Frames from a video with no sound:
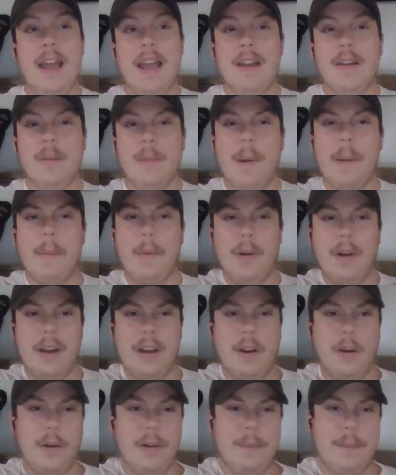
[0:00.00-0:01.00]
I remember, you
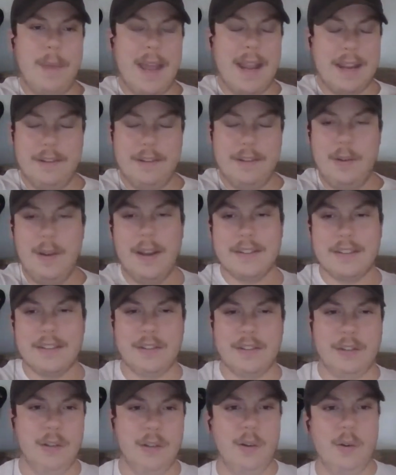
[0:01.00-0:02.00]
know, back in
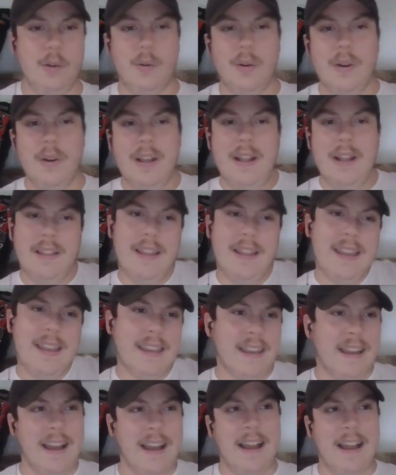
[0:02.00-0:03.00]
2002,
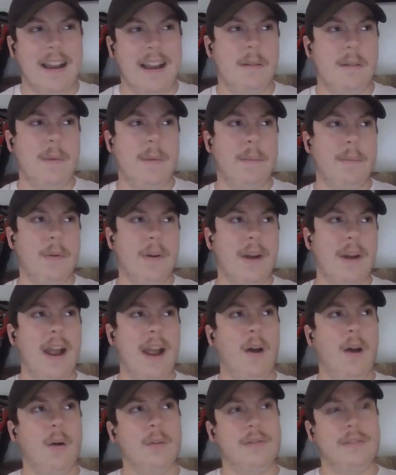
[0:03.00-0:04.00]
like I remember
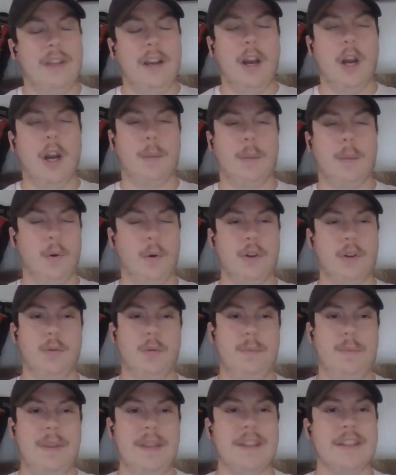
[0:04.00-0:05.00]
how Derek Brooks
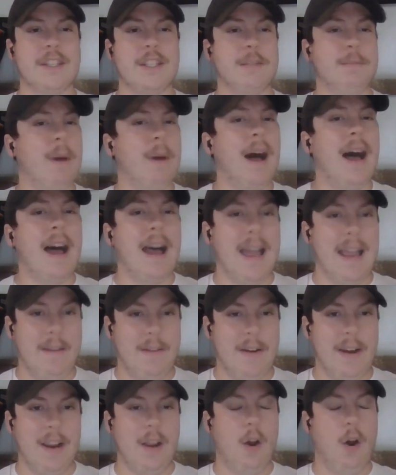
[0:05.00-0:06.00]
would be the spy,
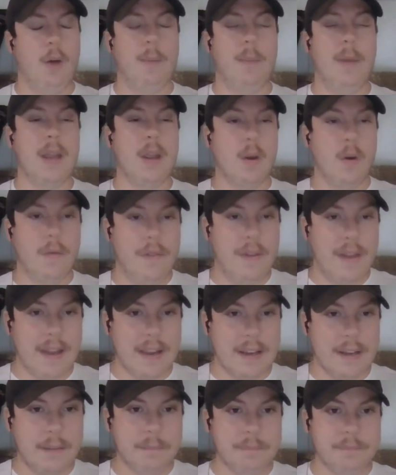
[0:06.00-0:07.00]
right, on Michael
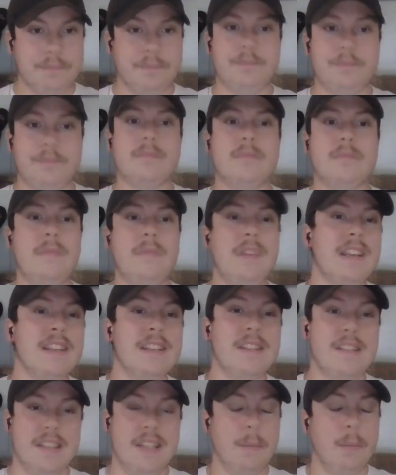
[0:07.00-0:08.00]
Vick.
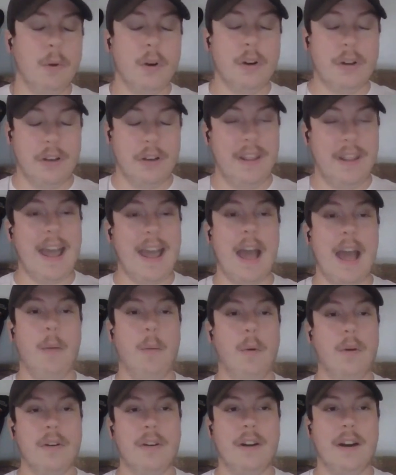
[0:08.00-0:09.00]
Similar to that, I
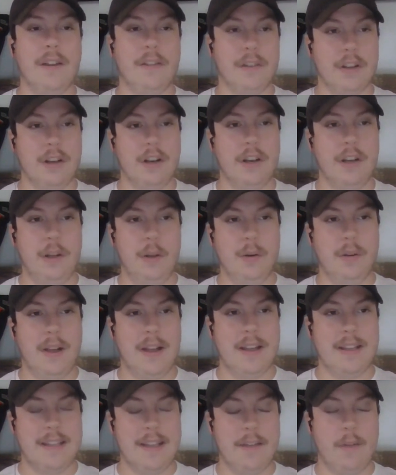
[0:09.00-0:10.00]
wonder how they're going to
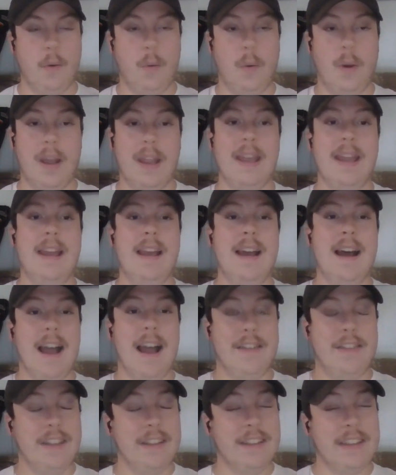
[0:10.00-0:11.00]
utilize Devin White.
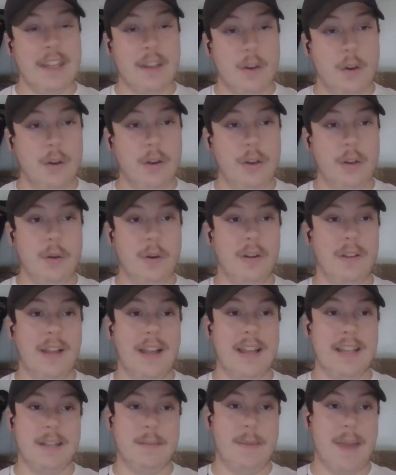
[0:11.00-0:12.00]
I think they could
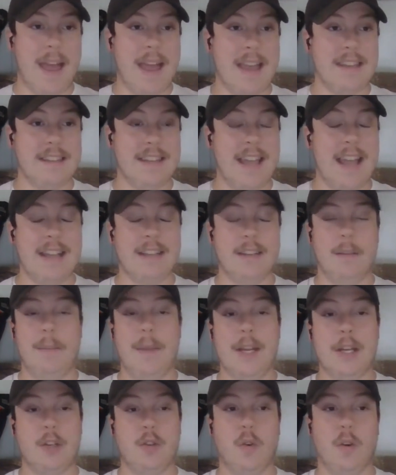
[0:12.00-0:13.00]
utilize him as that to
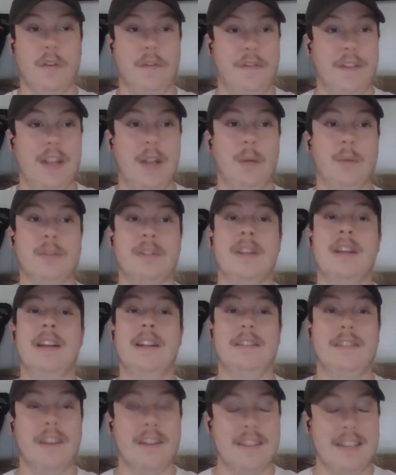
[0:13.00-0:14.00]
make sure Fields
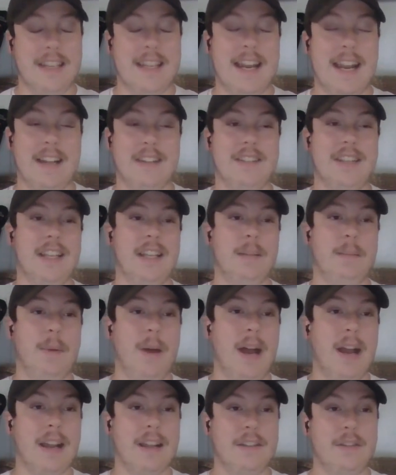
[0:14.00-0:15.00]
doesn't get outside the
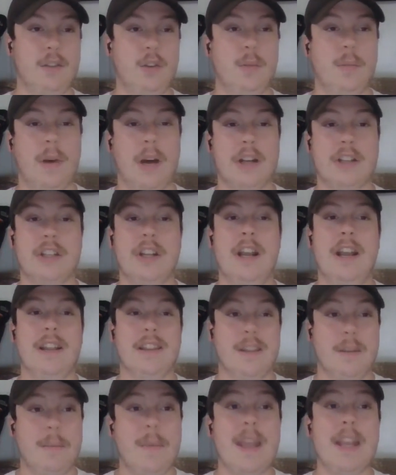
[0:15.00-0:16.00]
pocket too much,
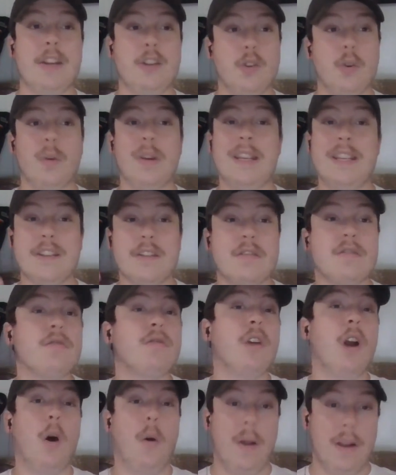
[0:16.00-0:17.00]
to make sure he's
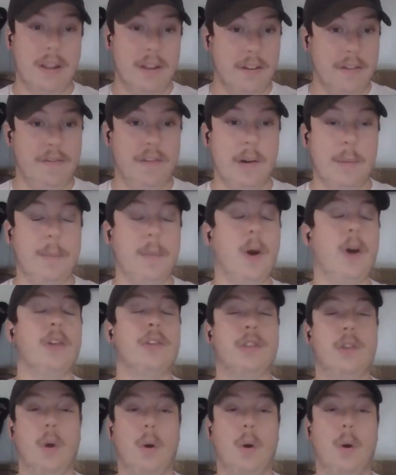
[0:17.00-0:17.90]
throwing the football.